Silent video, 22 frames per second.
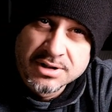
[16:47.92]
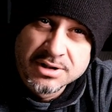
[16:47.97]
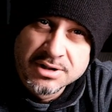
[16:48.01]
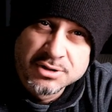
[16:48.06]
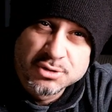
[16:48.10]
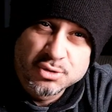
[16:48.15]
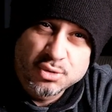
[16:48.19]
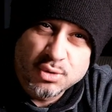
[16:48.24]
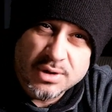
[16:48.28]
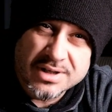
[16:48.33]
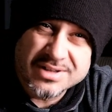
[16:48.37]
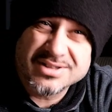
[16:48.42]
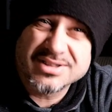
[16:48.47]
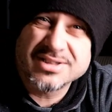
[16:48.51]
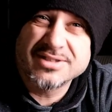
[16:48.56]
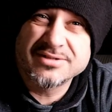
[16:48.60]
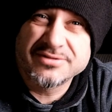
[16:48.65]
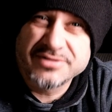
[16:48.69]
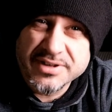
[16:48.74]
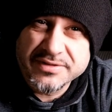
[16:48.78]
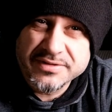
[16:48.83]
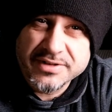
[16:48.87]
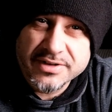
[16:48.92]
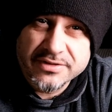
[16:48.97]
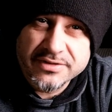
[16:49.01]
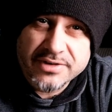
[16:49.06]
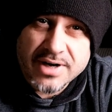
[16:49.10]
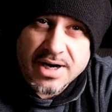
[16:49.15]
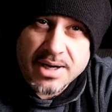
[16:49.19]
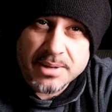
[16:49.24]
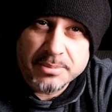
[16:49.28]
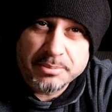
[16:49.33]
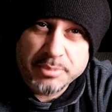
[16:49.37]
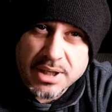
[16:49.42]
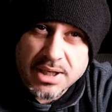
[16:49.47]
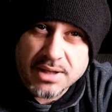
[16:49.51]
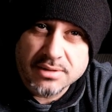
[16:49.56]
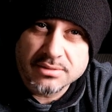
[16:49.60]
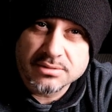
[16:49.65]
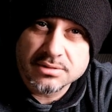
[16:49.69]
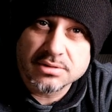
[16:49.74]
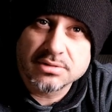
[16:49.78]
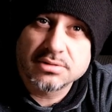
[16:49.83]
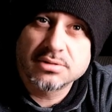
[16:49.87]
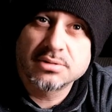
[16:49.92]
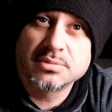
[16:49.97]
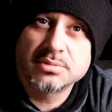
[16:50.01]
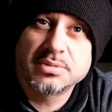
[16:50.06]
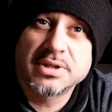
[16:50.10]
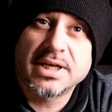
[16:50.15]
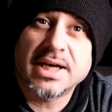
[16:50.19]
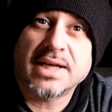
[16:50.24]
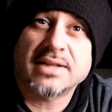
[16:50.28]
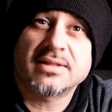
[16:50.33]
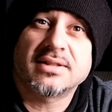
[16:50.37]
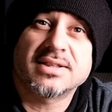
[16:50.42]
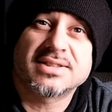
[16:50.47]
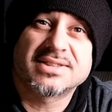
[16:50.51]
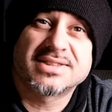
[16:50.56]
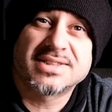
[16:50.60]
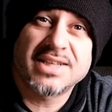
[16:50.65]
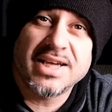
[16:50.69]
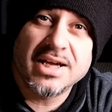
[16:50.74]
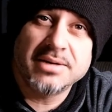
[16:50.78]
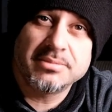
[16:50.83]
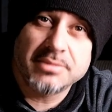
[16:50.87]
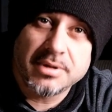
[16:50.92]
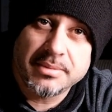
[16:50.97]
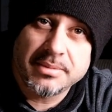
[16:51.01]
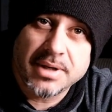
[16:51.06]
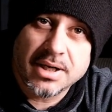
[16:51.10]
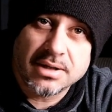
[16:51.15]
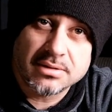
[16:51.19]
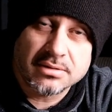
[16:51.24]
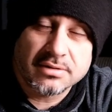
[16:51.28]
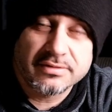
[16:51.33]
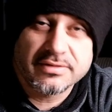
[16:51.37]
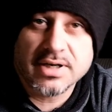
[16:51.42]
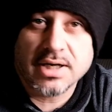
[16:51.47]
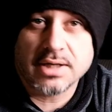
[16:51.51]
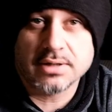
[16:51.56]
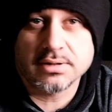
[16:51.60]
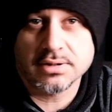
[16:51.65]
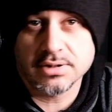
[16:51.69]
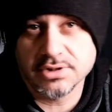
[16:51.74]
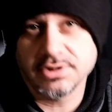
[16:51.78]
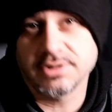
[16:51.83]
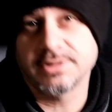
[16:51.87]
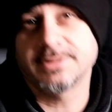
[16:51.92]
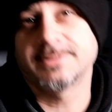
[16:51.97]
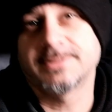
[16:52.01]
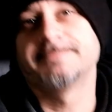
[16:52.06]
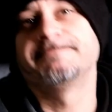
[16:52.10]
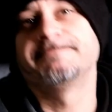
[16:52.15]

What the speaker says: £250 to get the same amount of cartridges,